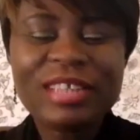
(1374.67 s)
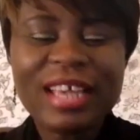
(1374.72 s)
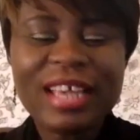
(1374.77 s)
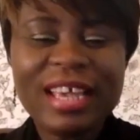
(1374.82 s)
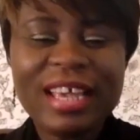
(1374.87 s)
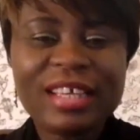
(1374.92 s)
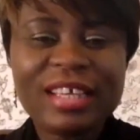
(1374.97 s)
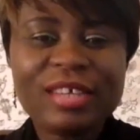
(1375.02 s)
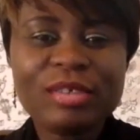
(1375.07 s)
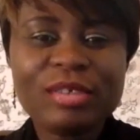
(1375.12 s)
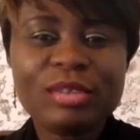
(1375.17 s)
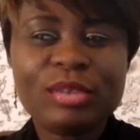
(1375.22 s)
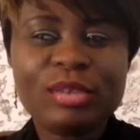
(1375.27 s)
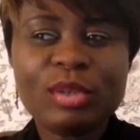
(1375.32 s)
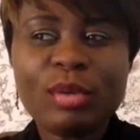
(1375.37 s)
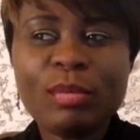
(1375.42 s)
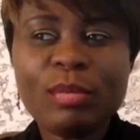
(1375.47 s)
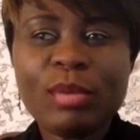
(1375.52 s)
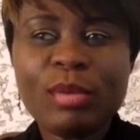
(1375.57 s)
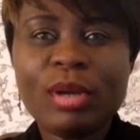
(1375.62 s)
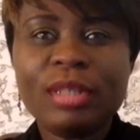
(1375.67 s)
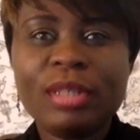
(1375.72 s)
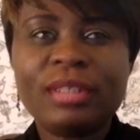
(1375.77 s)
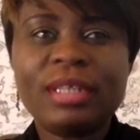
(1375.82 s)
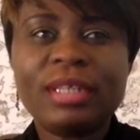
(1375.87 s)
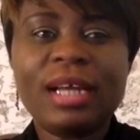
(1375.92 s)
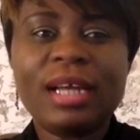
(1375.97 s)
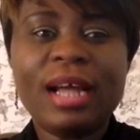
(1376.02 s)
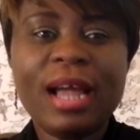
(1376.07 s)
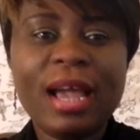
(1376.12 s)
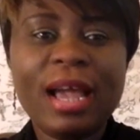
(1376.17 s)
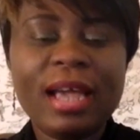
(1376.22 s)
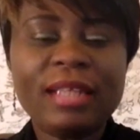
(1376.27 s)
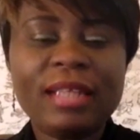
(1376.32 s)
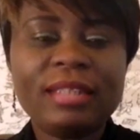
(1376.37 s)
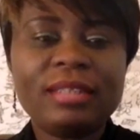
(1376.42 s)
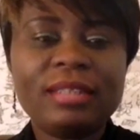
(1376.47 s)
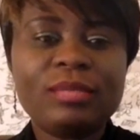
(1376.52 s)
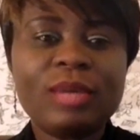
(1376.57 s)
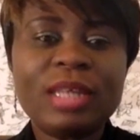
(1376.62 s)
Thank you so much.
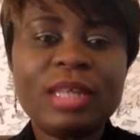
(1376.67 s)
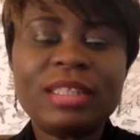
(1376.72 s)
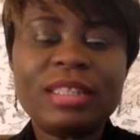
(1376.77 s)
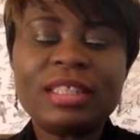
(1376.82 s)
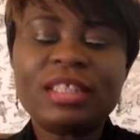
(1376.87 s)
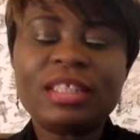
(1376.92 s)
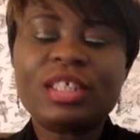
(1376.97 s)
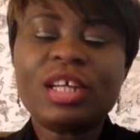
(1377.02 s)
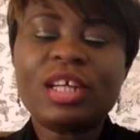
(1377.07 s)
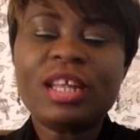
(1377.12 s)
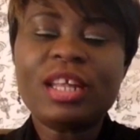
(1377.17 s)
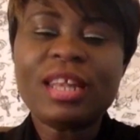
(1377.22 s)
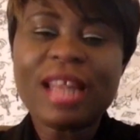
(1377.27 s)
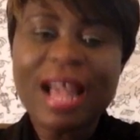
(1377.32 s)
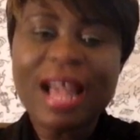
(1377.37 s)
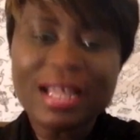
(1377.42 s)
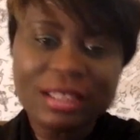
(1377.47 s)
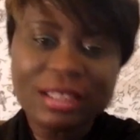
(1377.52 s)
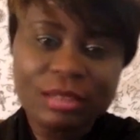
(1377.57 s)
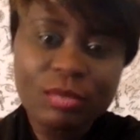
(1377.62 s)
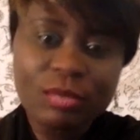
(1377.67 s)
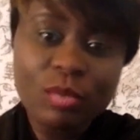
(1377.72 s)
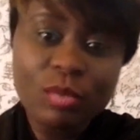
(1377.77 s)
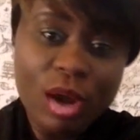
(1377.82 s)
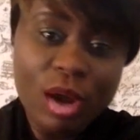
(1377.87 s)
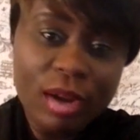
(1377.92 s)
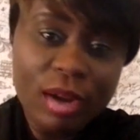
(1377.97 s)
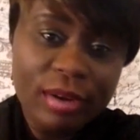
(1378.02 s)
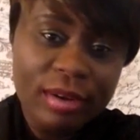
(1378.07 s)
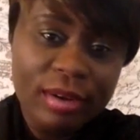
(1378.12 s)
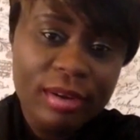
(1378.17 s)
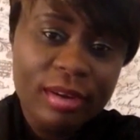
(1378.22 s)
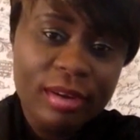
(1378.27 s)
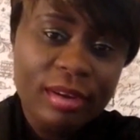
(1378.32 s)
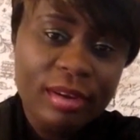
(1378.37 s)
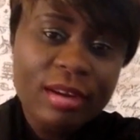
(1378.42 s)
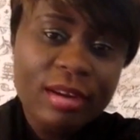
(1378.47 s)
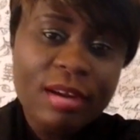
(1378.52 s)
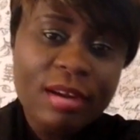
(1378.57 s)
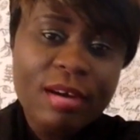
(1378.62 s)
And what is your last word
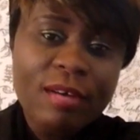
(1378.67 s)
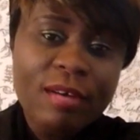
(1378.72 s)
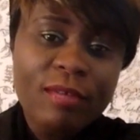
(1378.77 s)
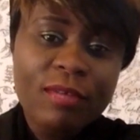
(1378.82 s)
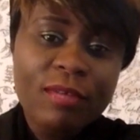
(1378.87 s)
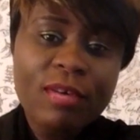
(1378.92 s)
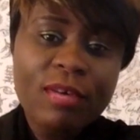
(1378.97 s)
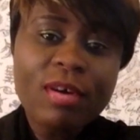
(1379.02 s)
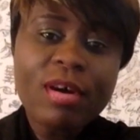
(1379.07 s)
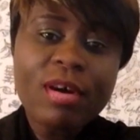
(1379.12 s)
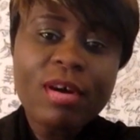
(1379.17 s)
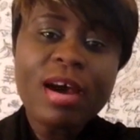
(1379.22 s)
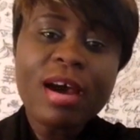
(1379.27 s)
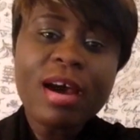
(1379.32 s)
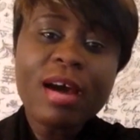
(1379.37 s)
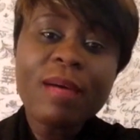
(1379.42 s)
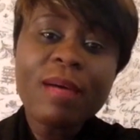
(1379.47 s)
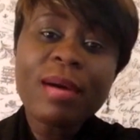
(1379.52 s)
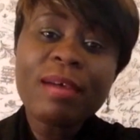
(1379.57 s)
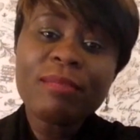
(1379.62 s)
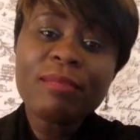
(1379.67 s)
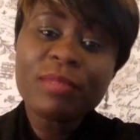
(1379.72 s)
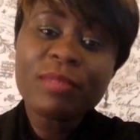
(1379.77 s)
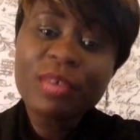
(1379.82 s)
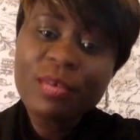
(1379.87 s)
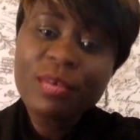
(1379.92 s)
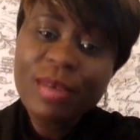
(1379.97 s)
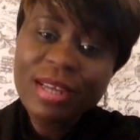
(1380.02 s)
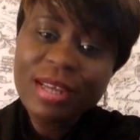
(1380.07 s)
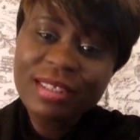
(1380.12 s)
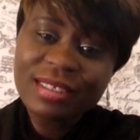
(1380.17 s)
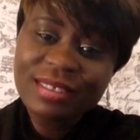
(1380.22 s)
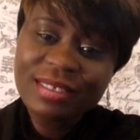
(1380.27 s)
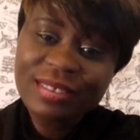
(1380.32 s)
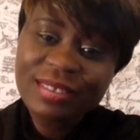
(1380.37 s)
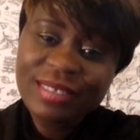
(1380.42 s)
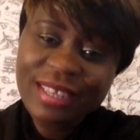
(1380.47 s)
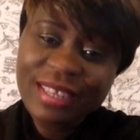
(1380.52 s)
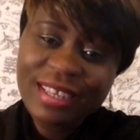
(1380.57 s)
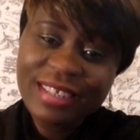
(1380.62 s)
for our viewers
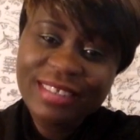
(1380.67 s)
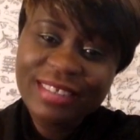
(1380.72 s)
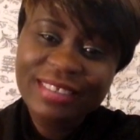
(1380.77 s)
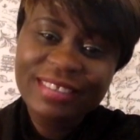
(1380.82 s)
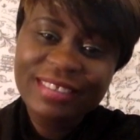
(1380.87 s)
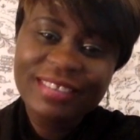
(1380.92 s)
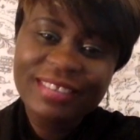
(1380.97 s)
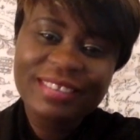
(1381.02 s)
today?